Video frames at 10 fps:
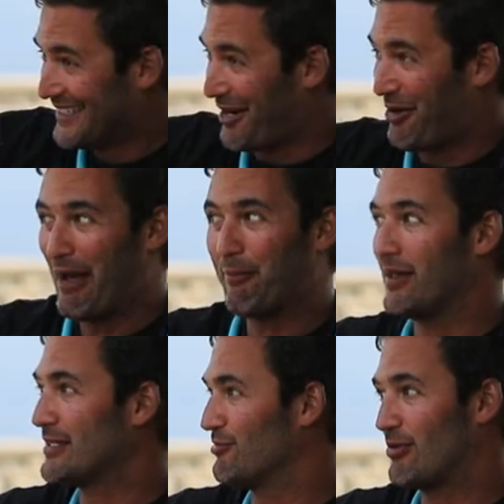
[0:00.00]
you know, that
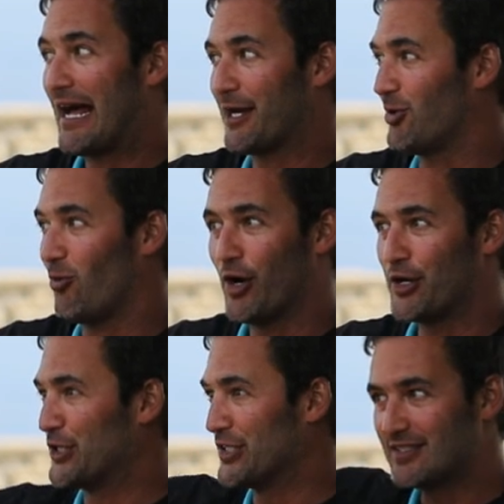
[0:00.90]
place of radical
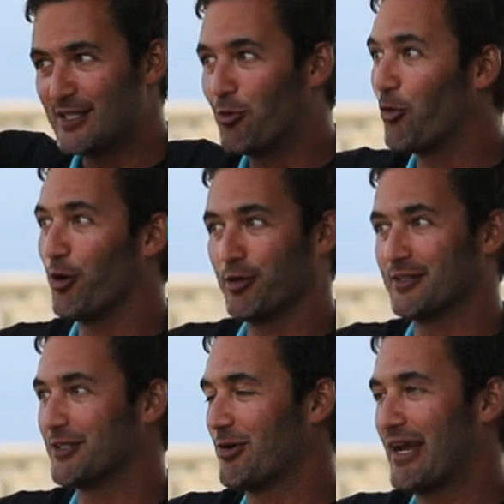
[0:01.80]
wonder to see the world
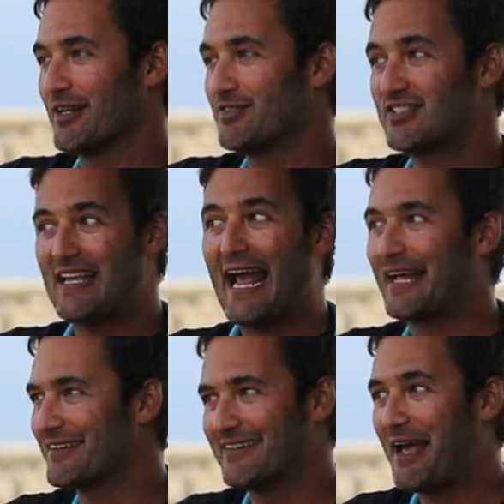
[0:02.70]
in a grain of
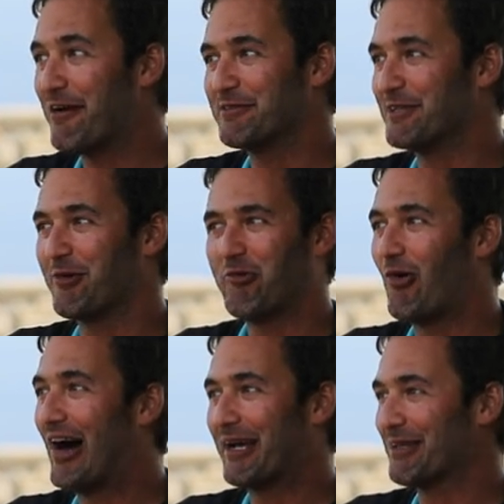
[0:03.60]
sand and heaven in a
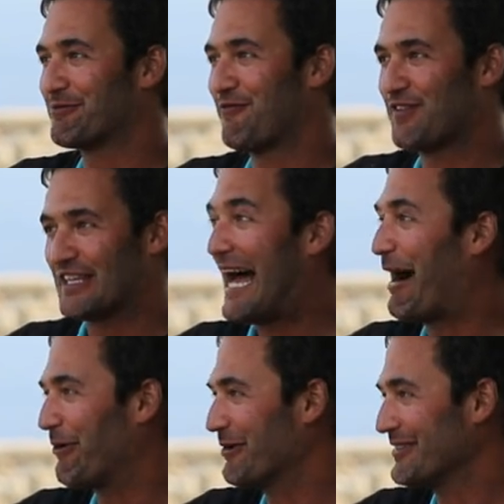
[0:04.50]
wild
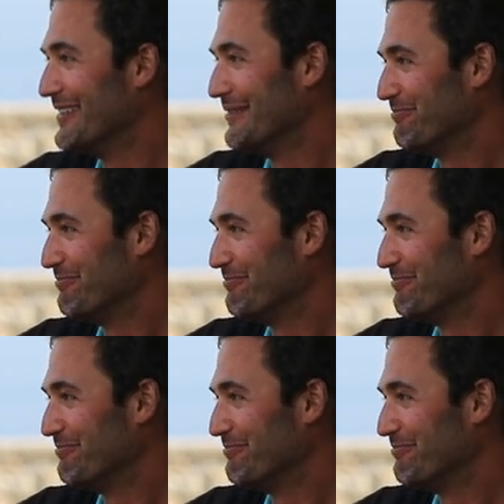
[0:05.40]
flower